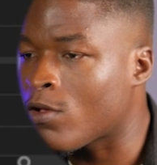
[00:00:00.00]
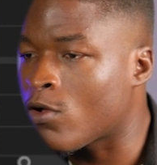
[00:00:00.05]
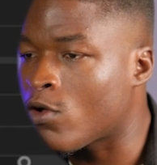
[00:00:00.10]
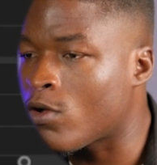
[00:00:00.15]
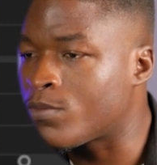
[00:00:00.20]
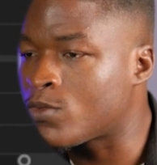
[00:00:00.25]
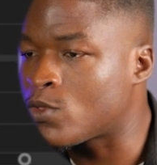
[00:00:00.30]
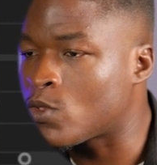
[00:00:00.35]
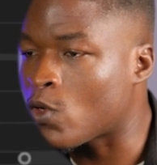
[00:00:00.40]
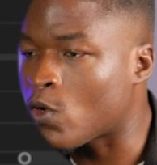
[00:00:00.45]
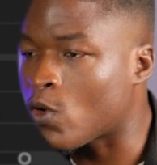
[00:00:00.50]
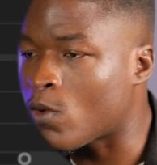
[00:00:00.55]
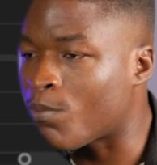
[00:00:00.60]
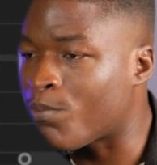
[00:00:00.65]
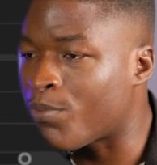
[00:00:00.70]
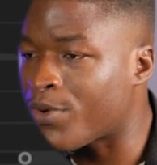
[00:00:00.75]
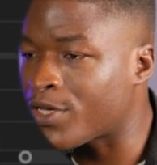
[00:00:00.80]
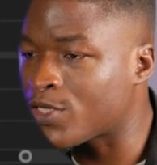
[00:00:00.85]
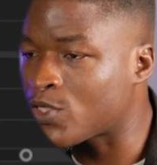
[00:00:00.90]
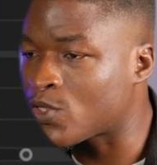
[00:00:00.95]
come to
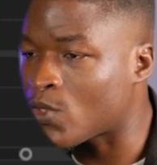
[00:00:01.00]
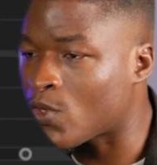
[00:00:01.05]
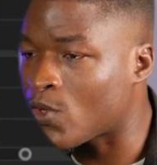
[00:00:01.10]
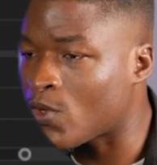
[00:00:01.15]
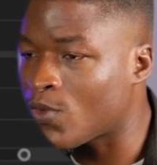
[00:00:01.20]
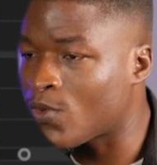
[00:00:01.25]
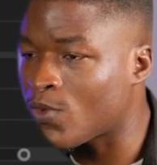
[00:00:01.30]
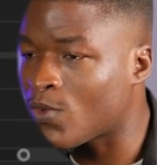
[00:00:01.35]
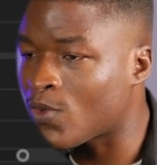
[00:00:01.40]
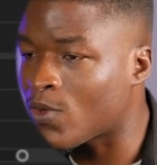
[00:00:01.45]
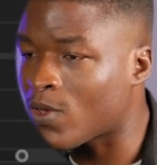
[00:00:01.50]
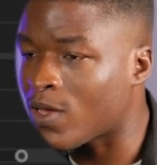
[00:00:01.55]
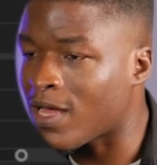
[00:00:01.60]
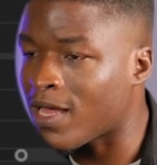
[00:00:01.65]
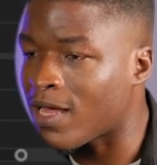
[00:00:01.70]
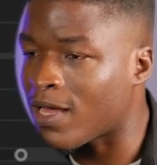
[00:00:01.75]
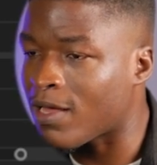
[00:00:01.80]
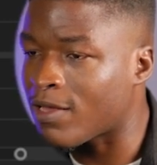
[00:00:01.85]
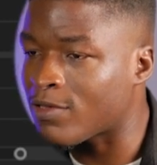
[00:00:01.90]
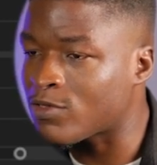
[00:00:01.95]
Compressor,
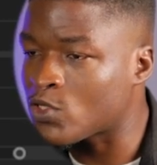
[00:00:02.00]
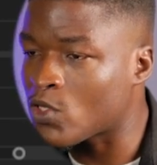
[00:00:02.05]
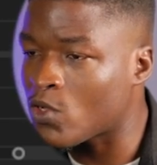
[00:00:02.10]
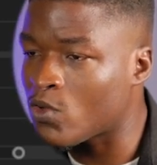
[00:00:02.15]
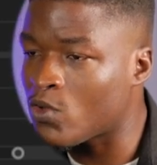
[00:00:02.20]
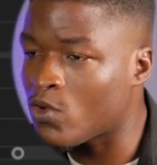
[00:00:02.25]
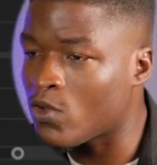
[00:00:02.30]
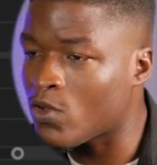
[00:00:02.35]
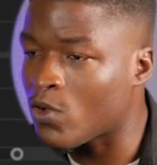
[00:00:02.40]
toggle